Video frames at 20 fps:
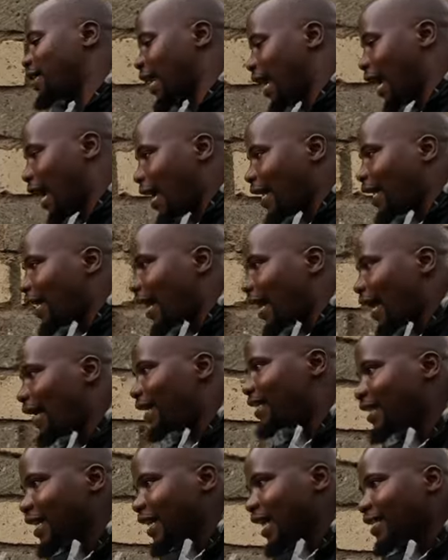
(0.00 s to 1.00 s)
I
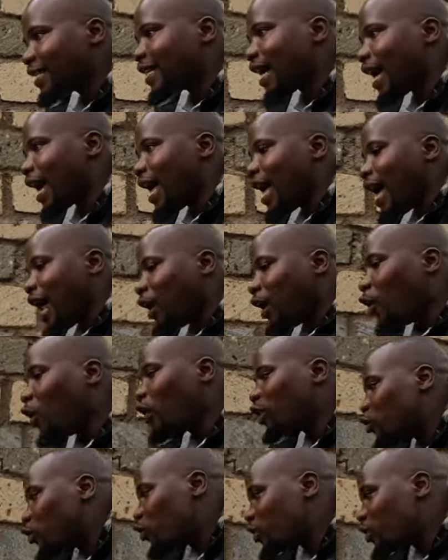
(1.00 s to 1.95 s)
can say that road